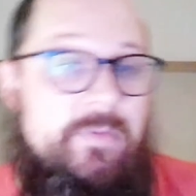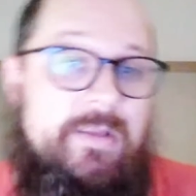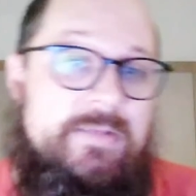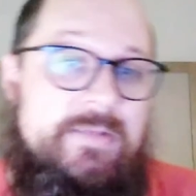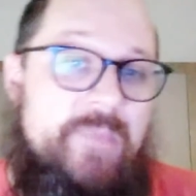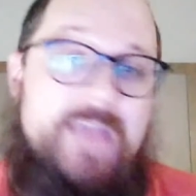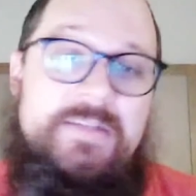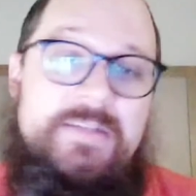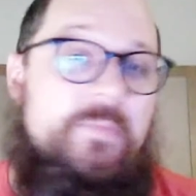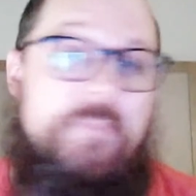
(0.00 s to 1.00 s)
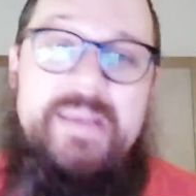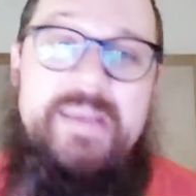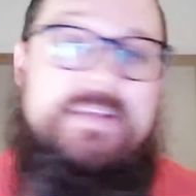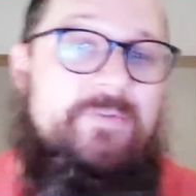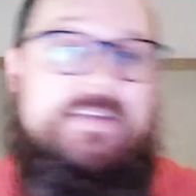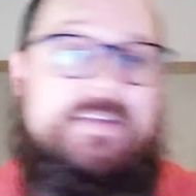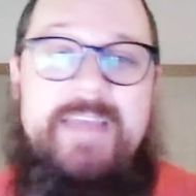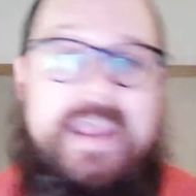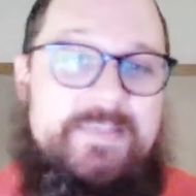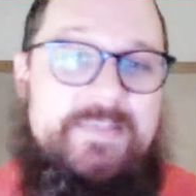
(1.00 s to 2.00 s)
is managing many different
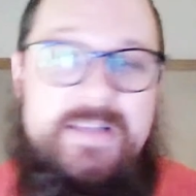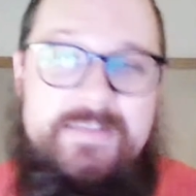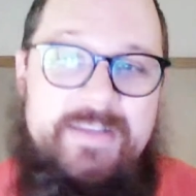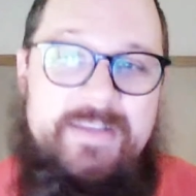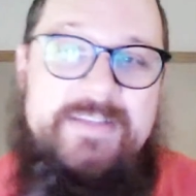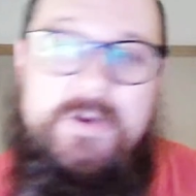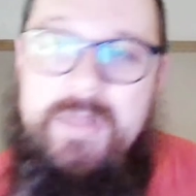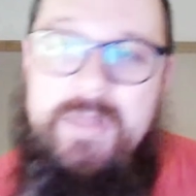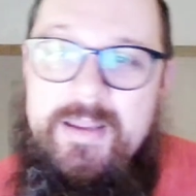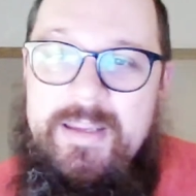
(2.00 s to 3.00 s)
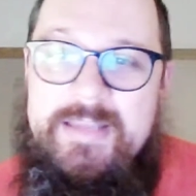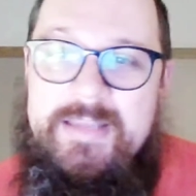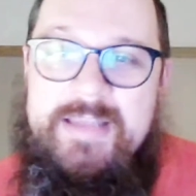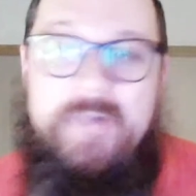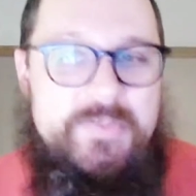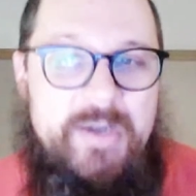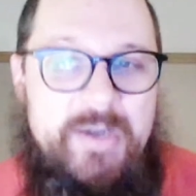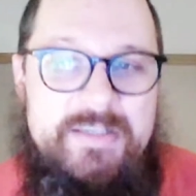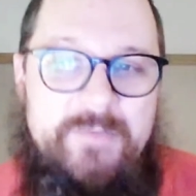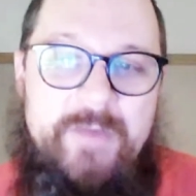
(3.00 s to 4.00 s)
aspects of it. So he's kind of spreading
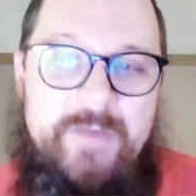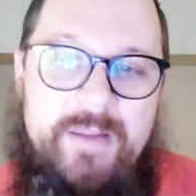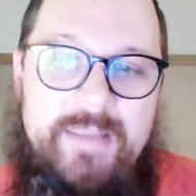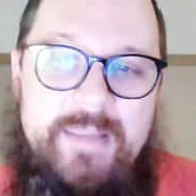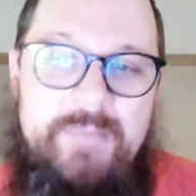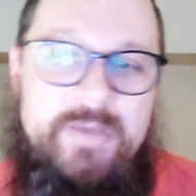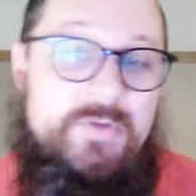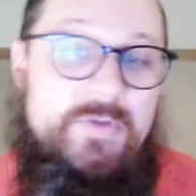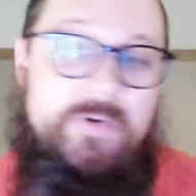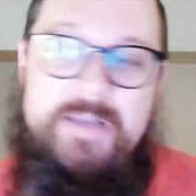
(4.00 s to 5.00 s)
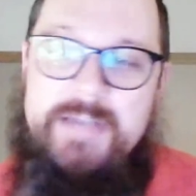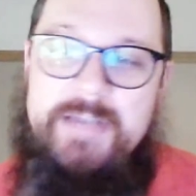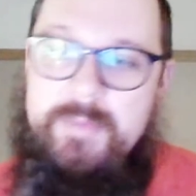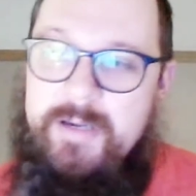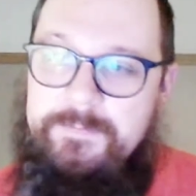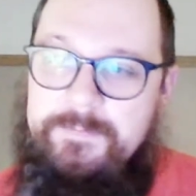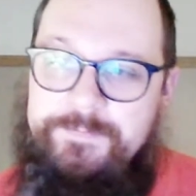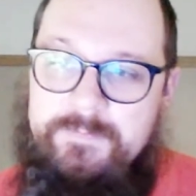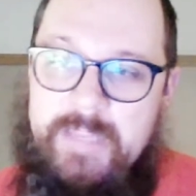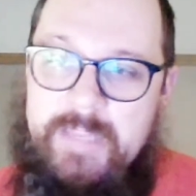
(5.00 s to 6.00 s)
himself very thin, but doing a great job there.
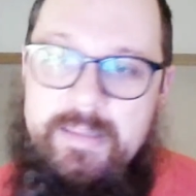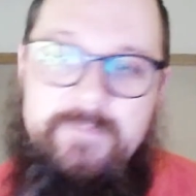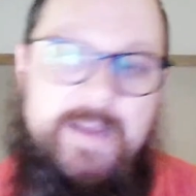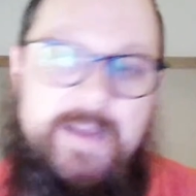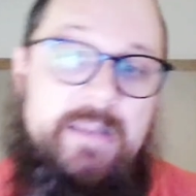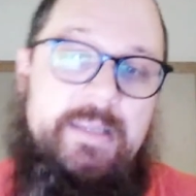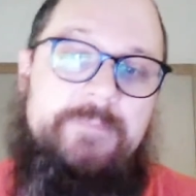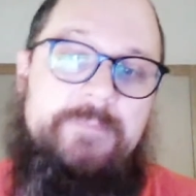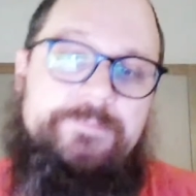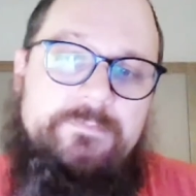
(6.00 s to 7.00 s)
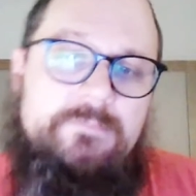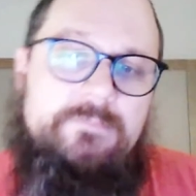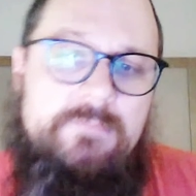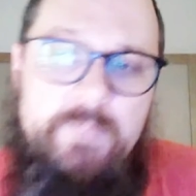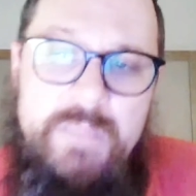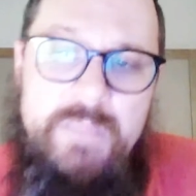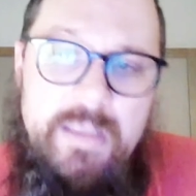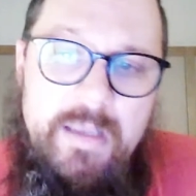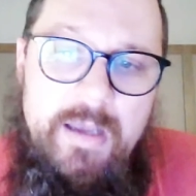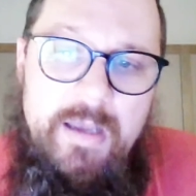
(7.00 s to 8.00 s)
And then finally,
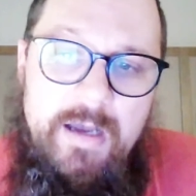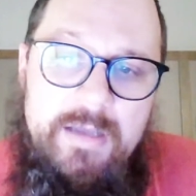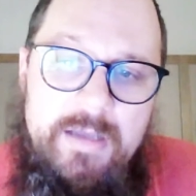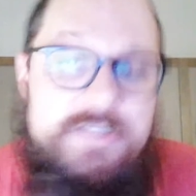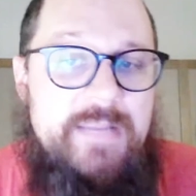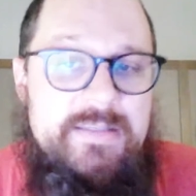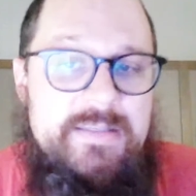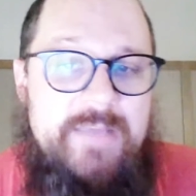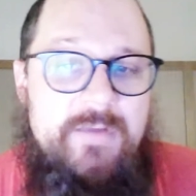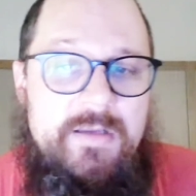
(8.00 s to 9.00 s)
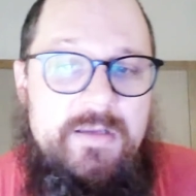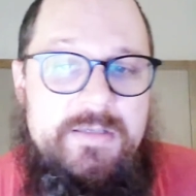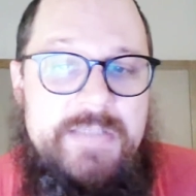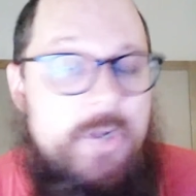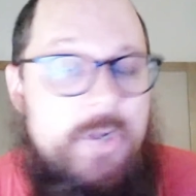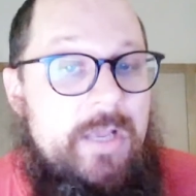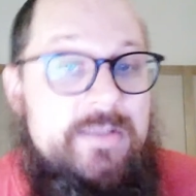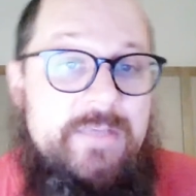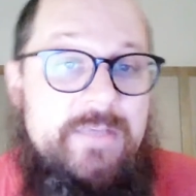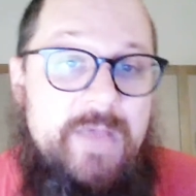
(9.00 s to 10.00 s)
Shanti shouting out
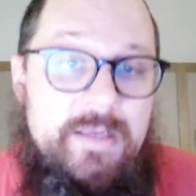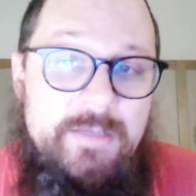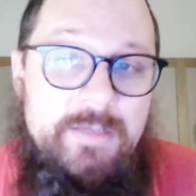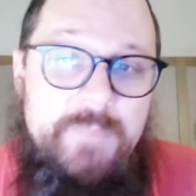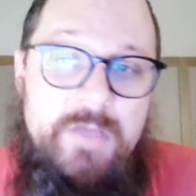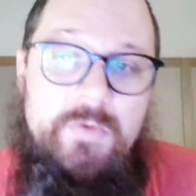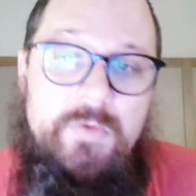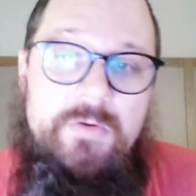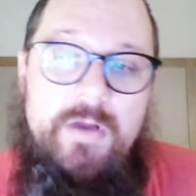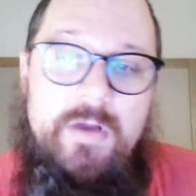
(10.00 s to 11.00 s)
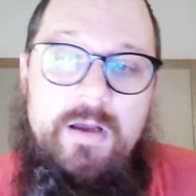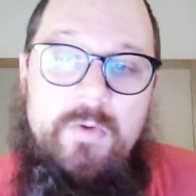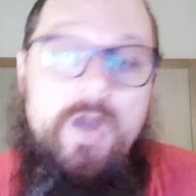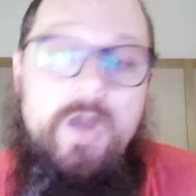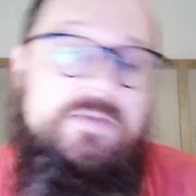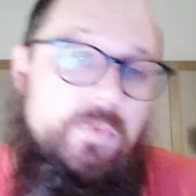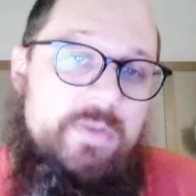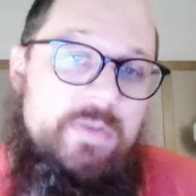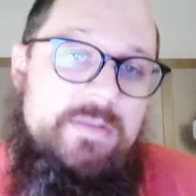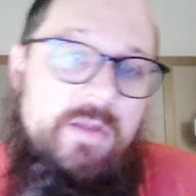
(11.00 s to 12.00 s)
Stefania, who also
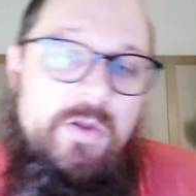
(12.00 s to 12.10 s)
was